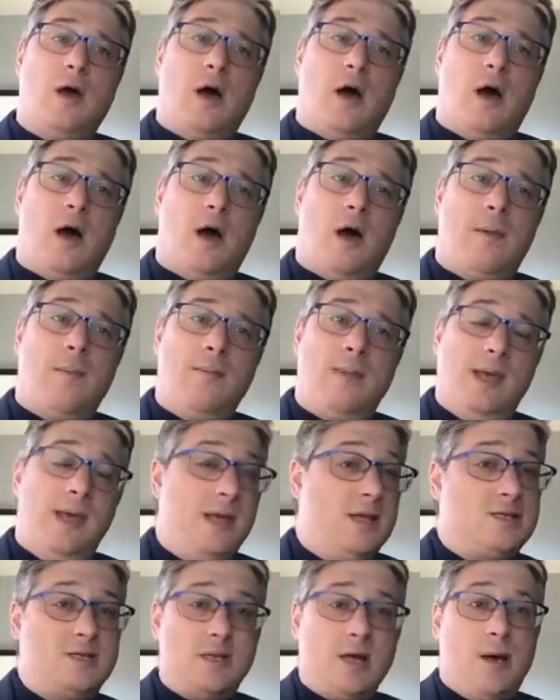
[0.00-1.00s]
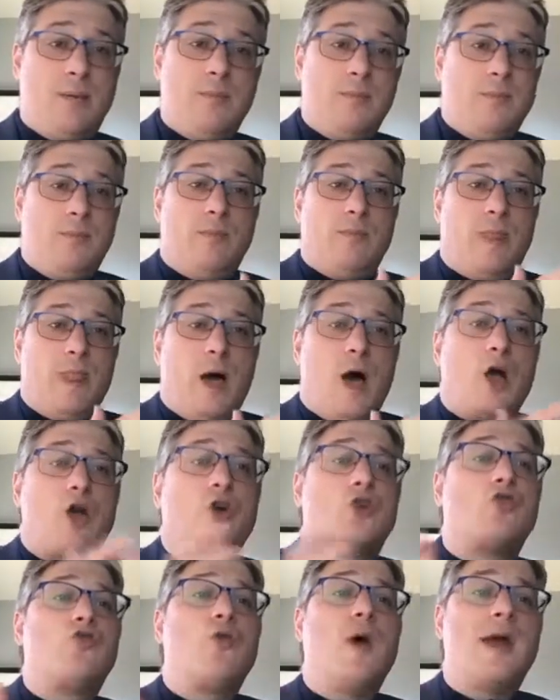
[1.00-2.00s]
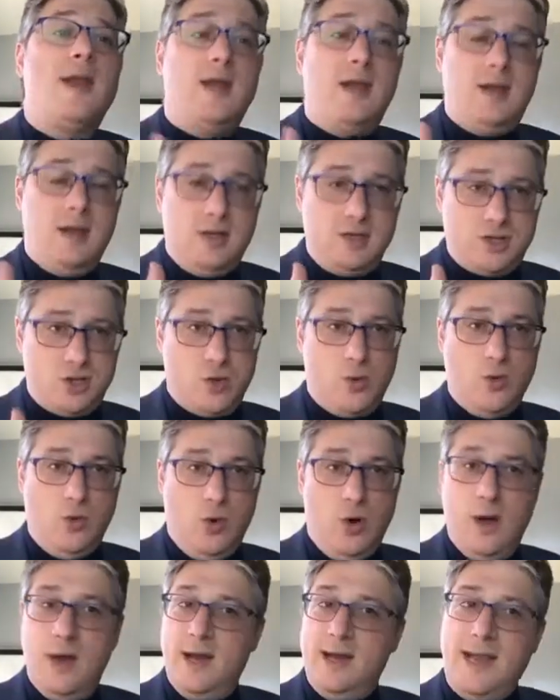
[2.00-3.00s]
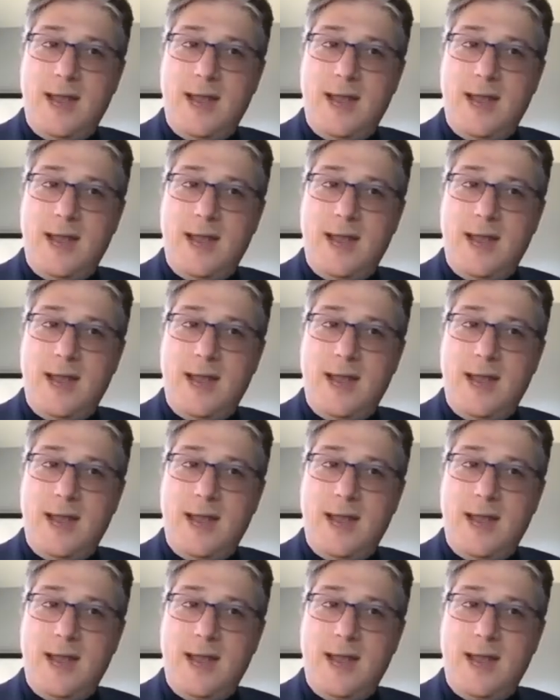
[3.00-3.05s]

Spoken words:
in some accredited school.